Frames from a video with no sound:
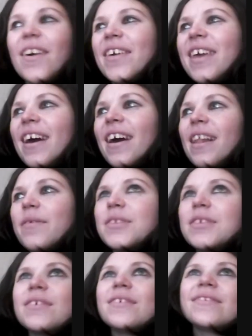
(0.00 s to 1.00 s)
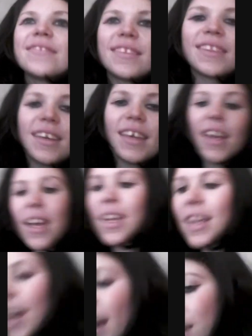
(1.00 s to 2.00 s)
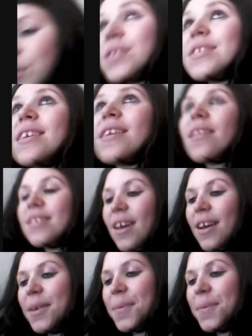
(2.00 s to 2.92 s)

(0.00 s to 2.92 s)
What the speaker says: yeah, I love you too. Yeah, do you want to see the other side?